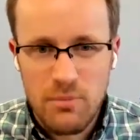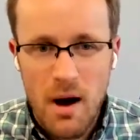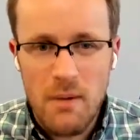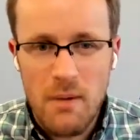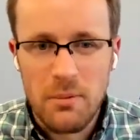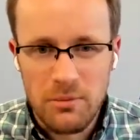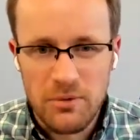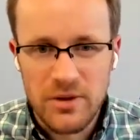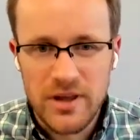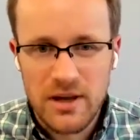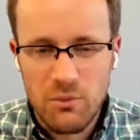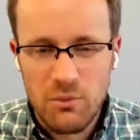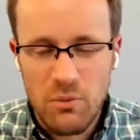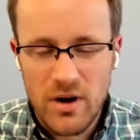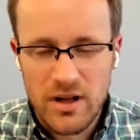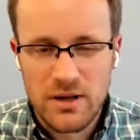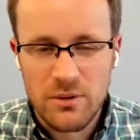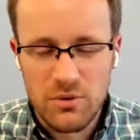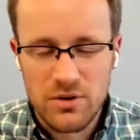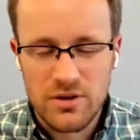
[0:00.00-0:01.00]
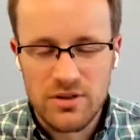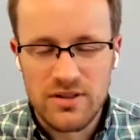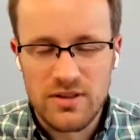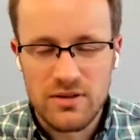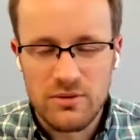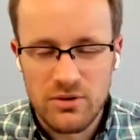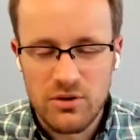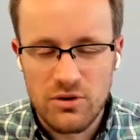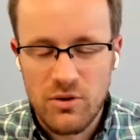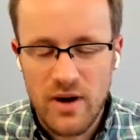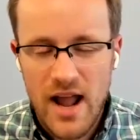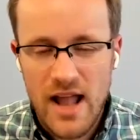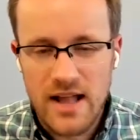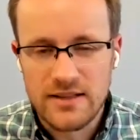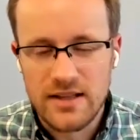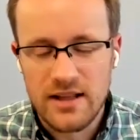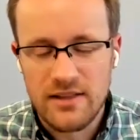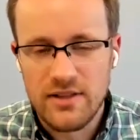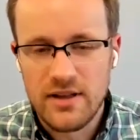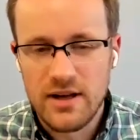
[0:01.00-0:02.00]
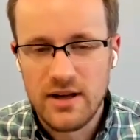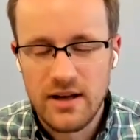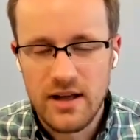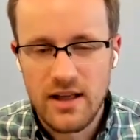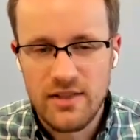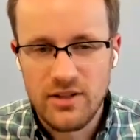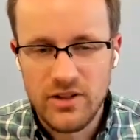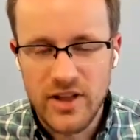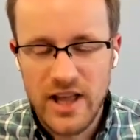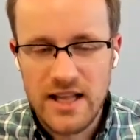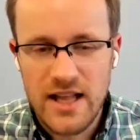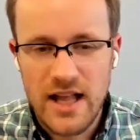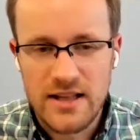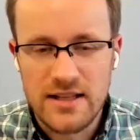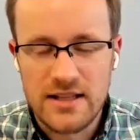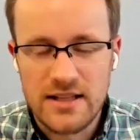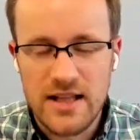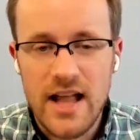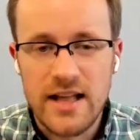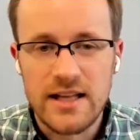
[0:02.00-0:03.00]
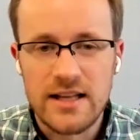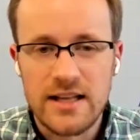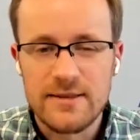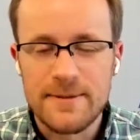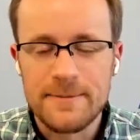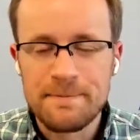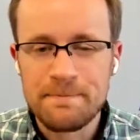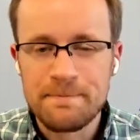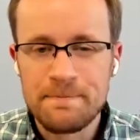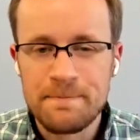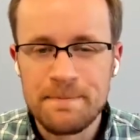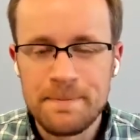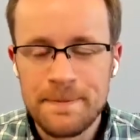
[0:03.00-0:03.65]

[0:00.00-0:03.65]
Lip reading: probably when it was created in the late 1990s.